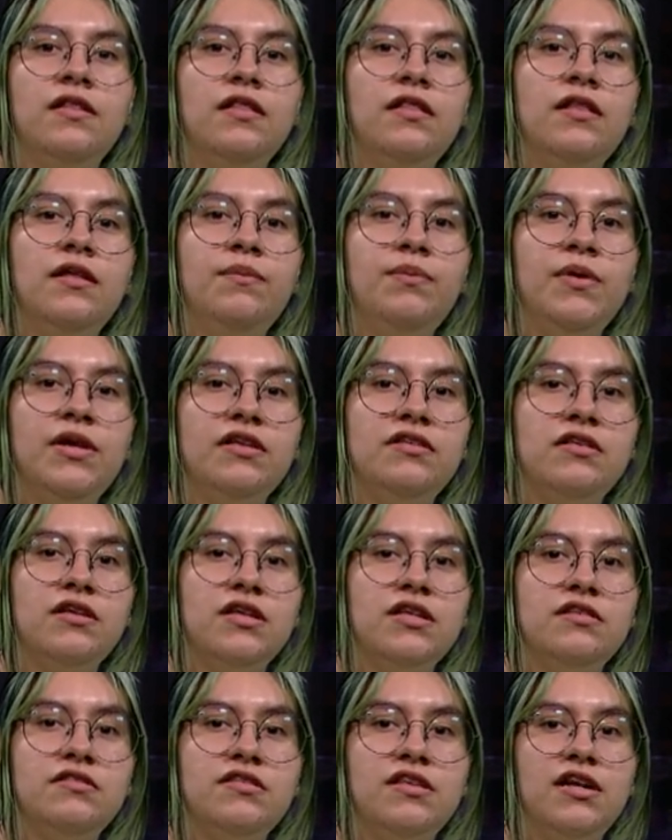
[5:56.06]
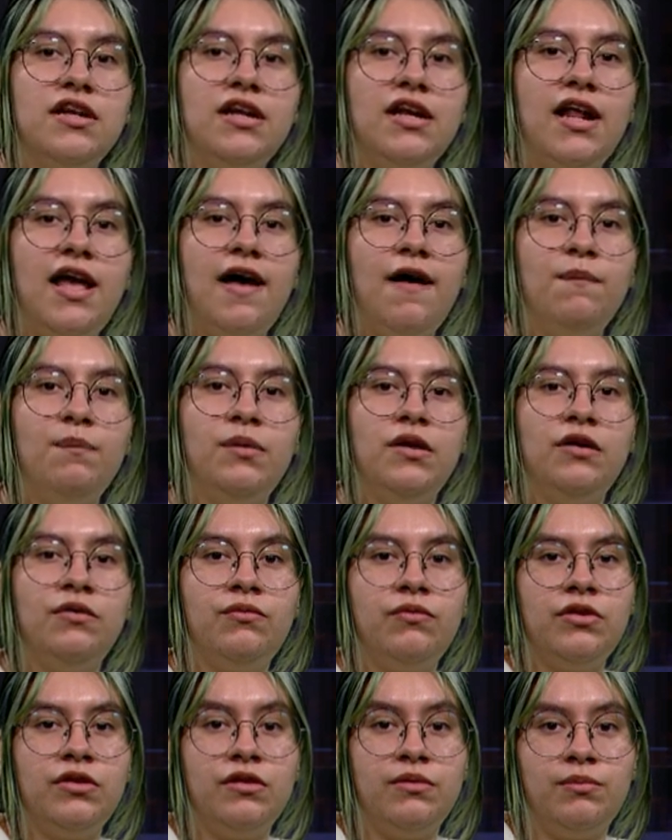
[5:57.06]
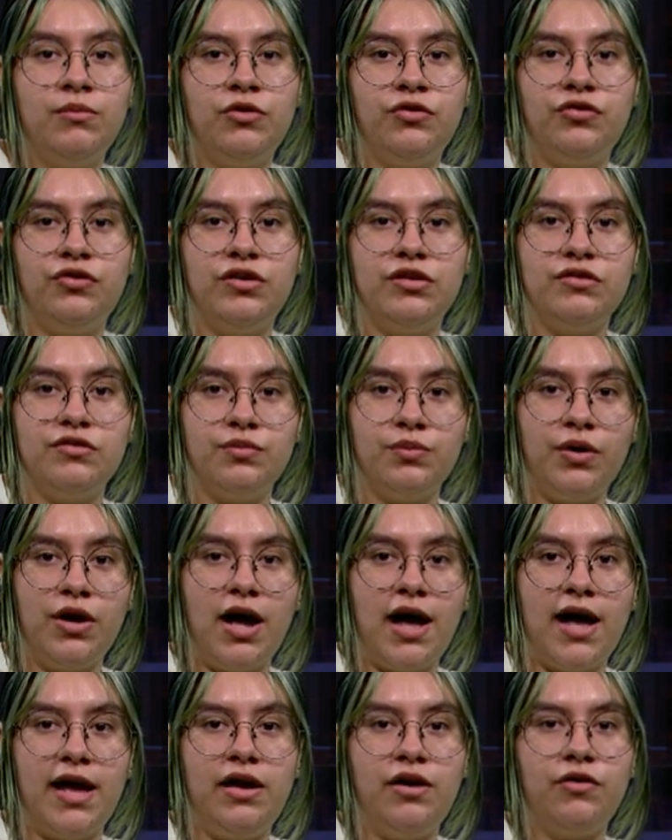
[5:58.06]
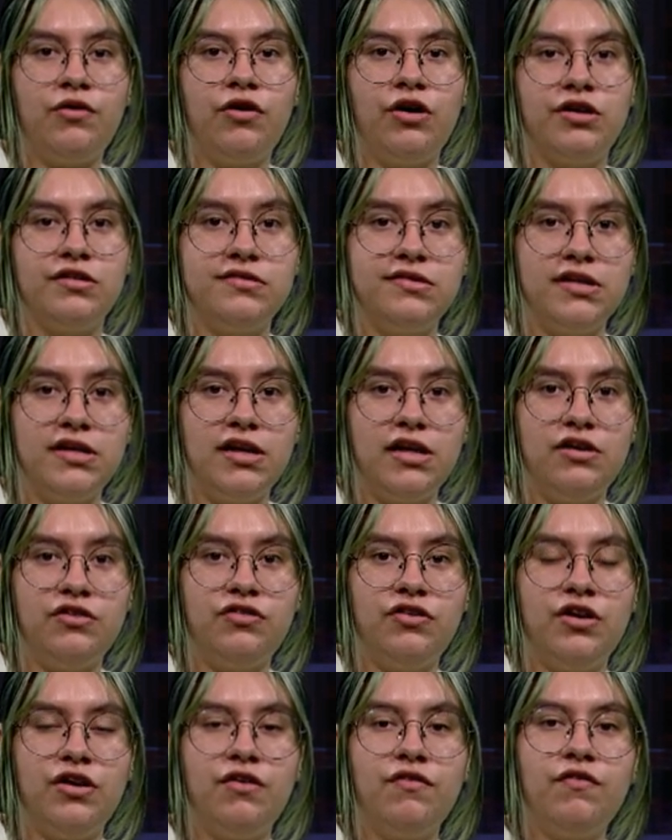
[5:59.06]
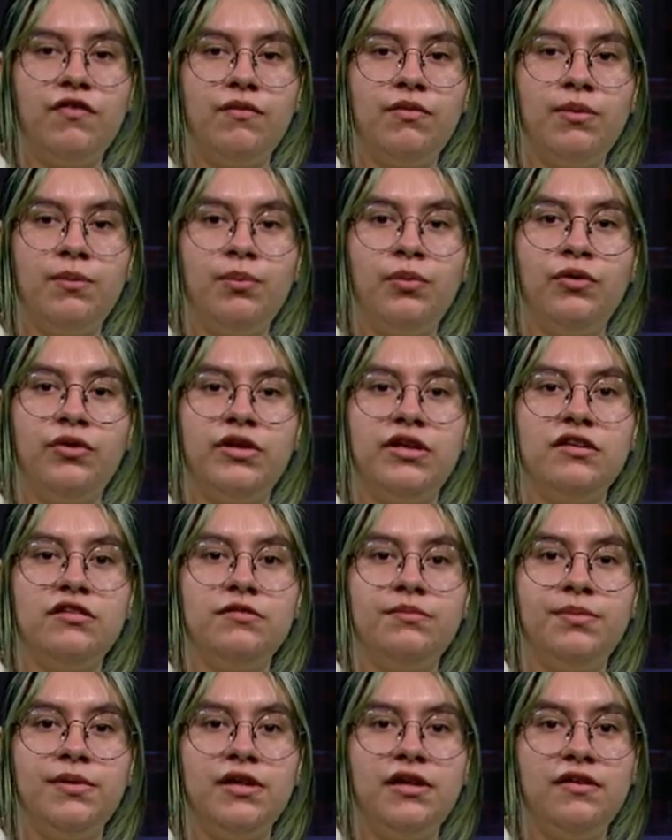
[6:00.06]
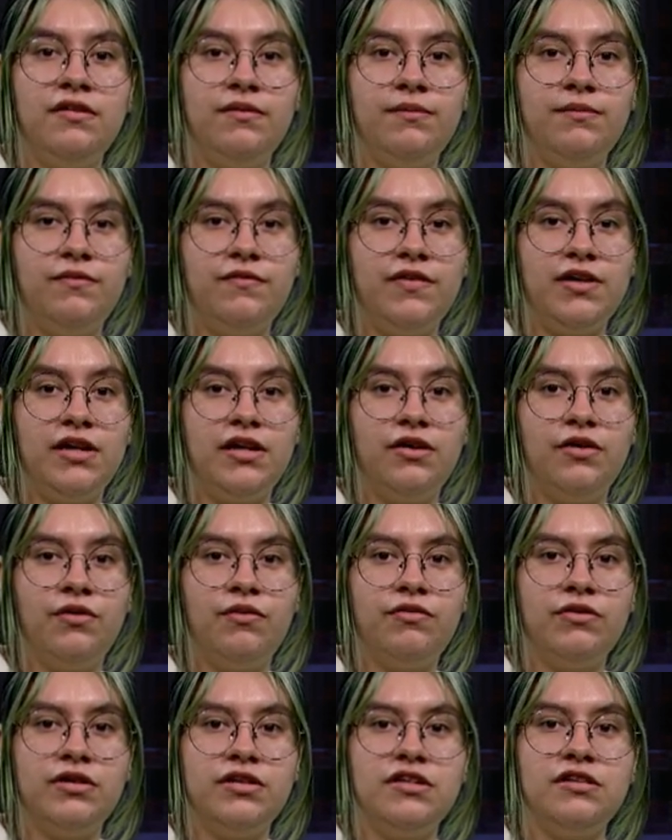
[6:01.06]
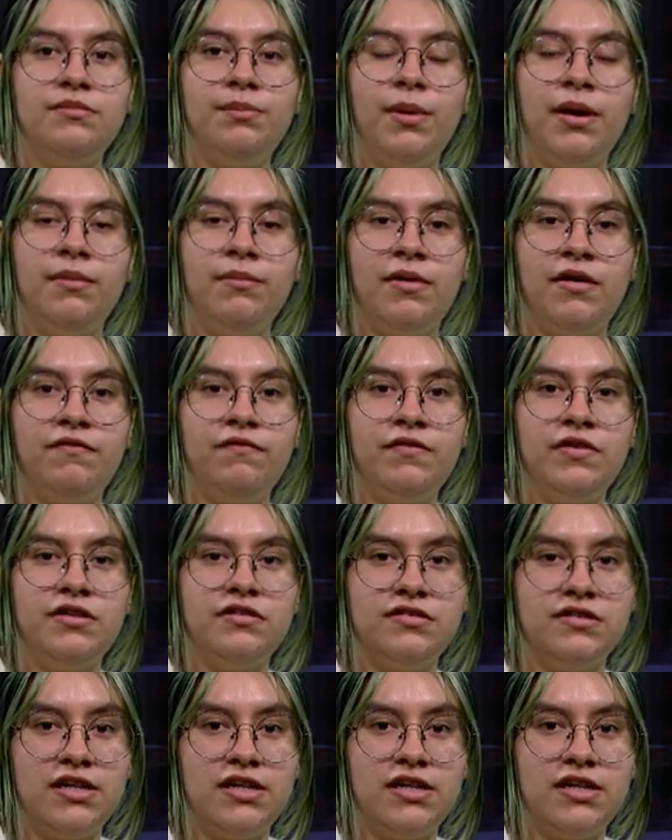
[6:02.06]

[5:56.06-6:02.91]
The pizza incident happened when emotions were high across the nation from the police beating video released by Memphis,